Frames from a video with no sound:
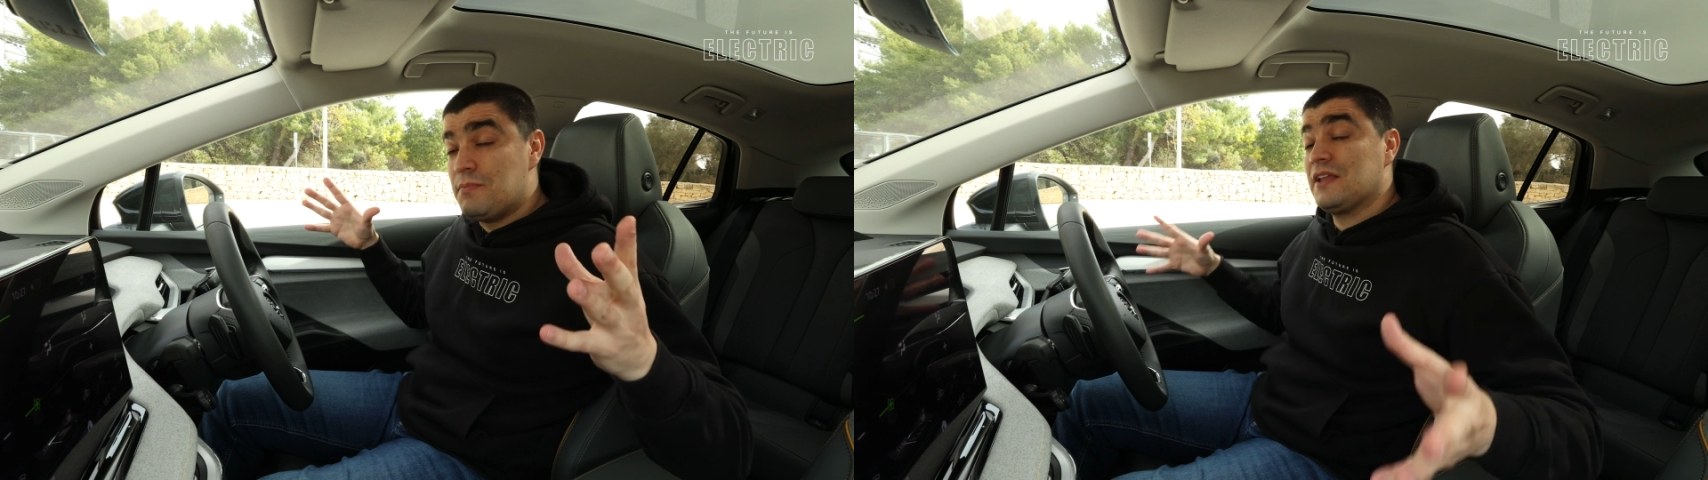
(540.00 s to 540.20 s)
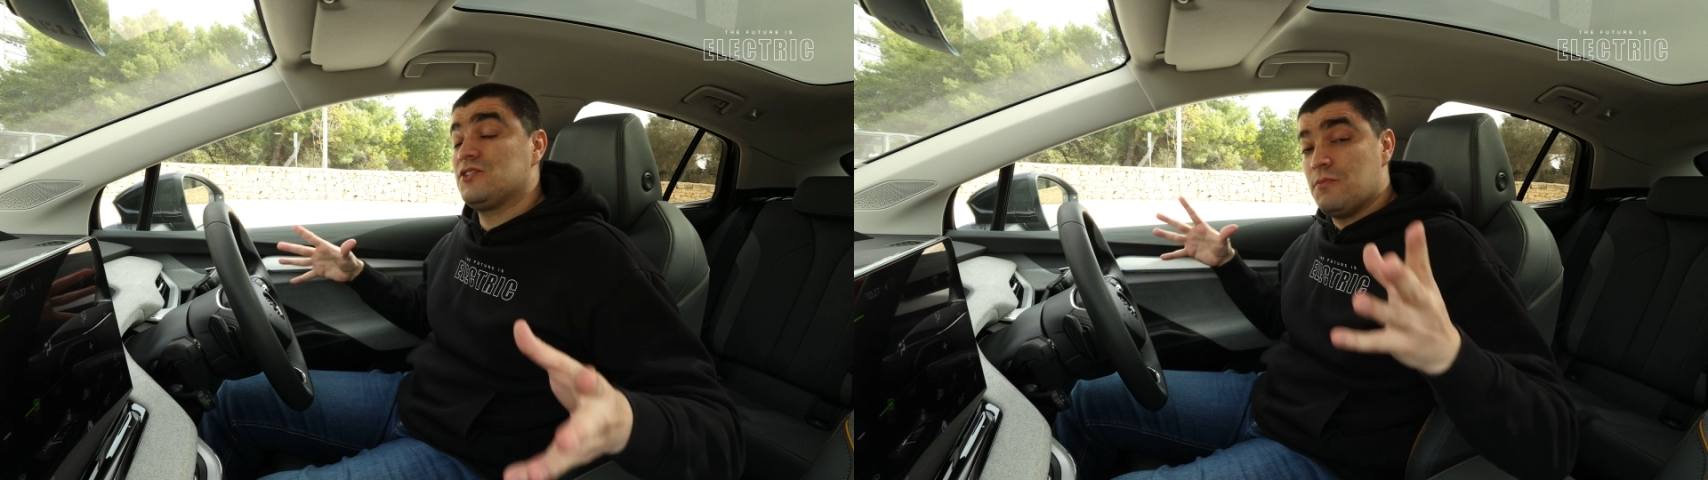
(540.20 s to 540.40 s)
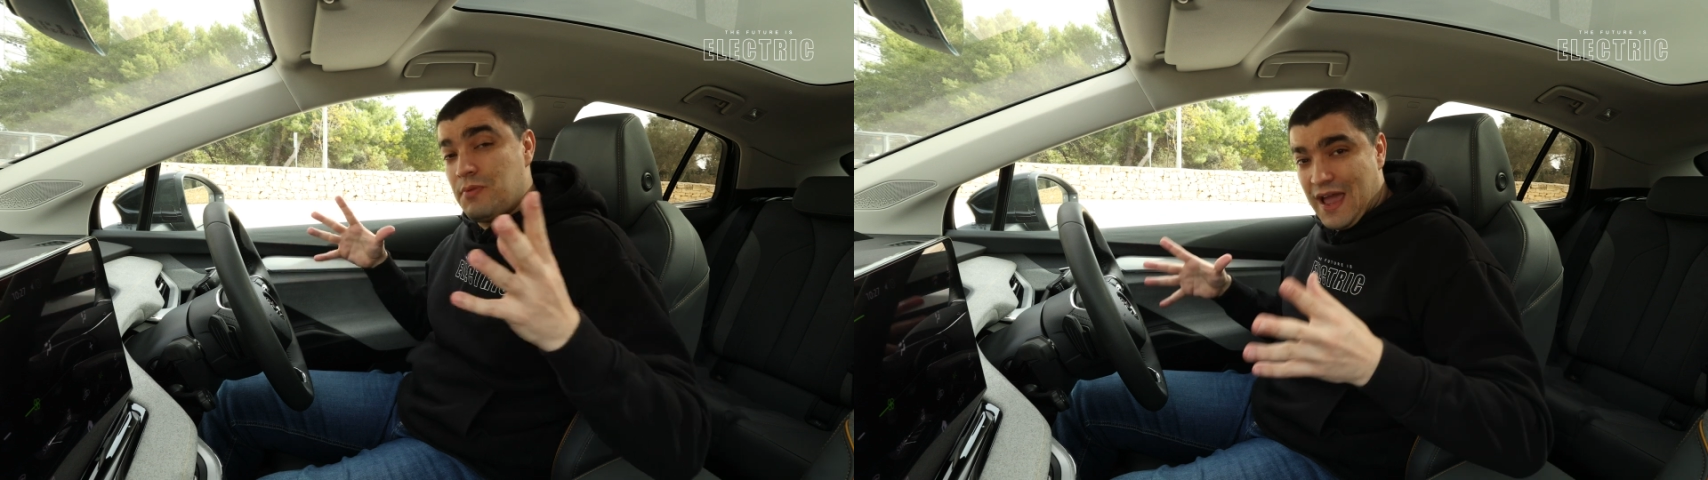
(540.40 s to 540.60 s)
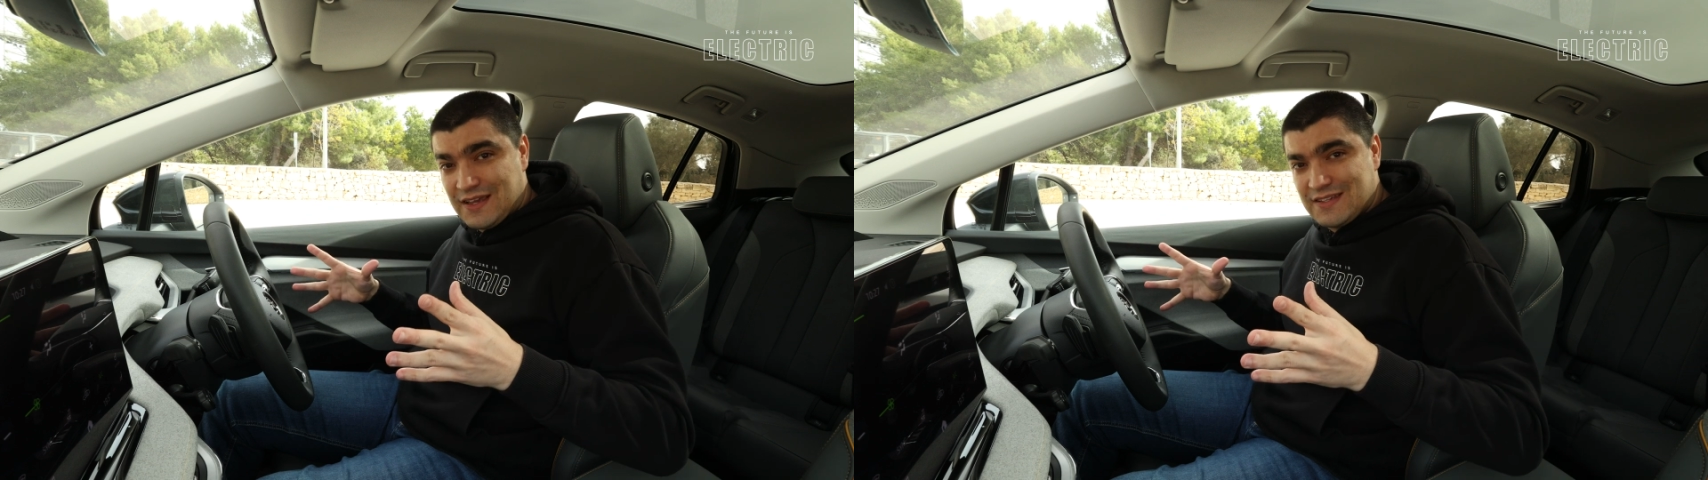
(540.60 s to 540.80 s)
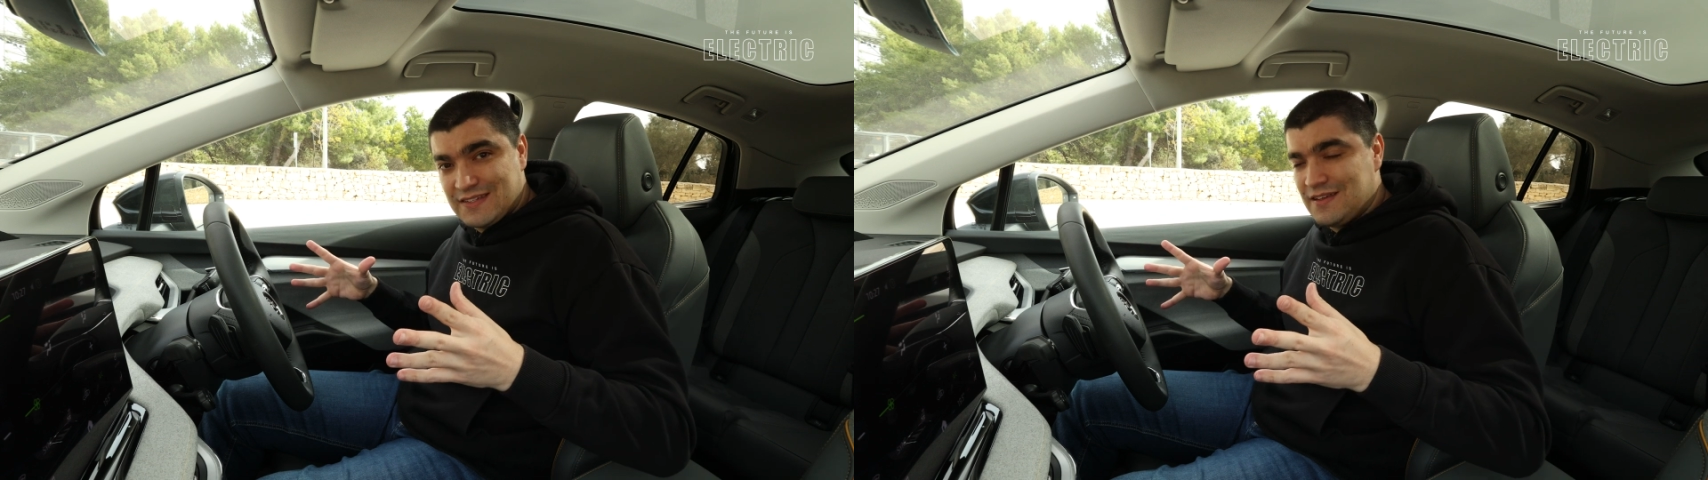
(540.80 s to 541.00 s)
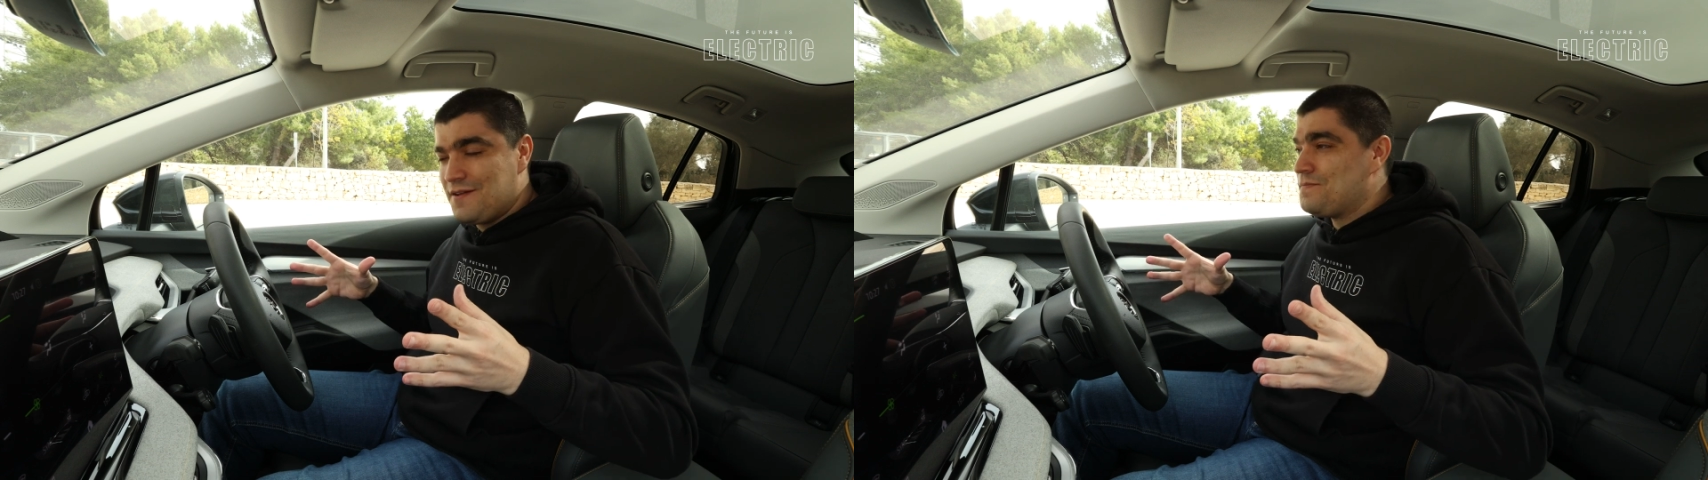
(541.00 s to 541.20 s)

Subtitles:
the battery packs